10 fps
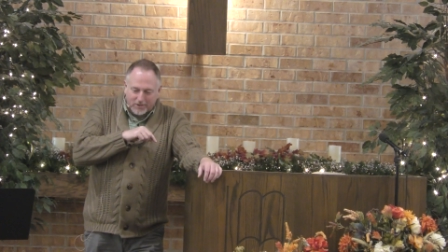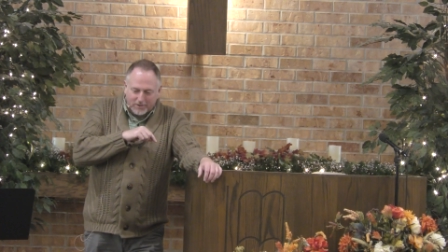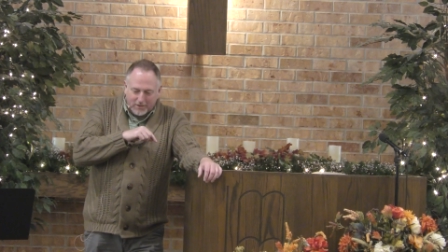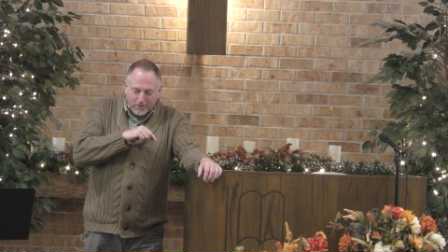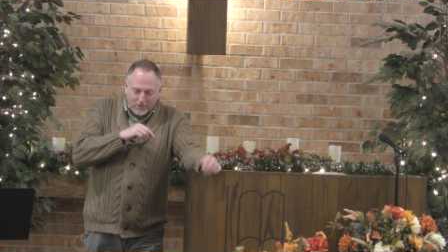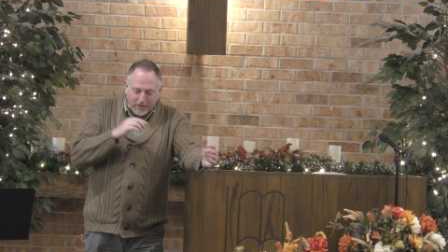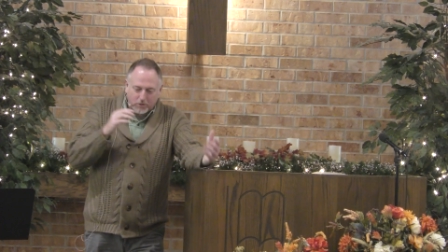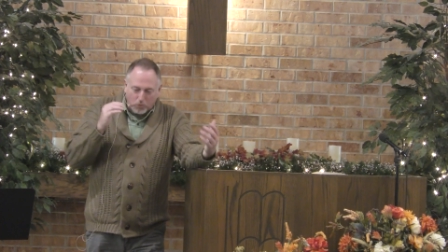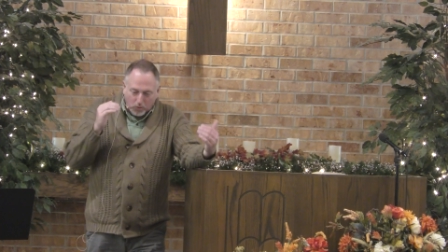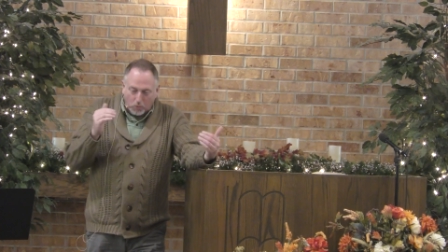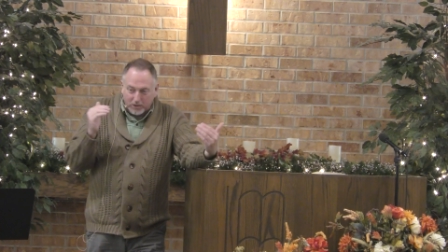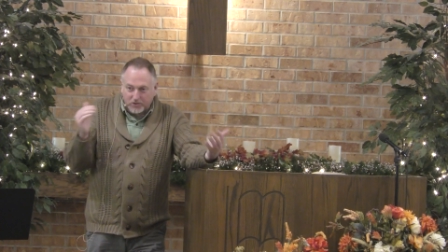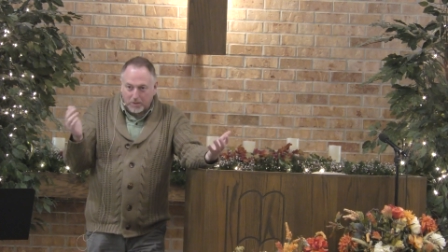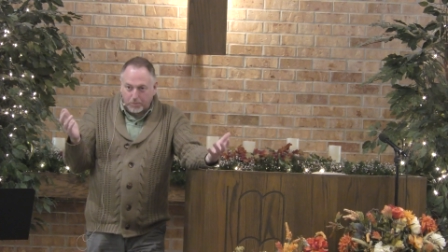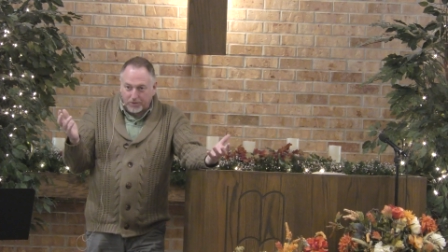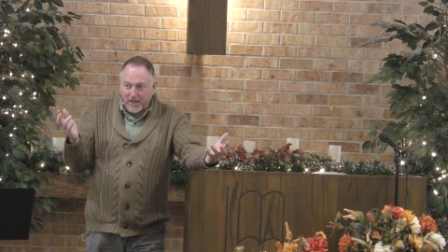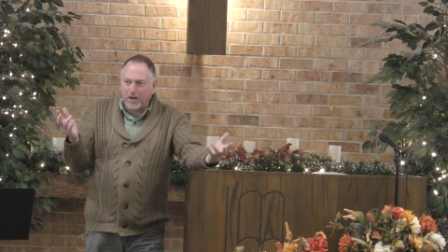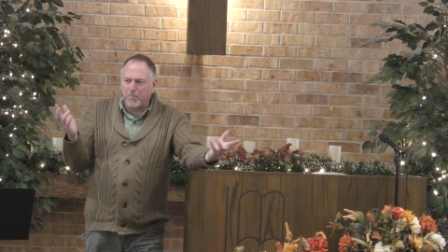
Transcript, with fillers: and they were like, Well, what's up with that?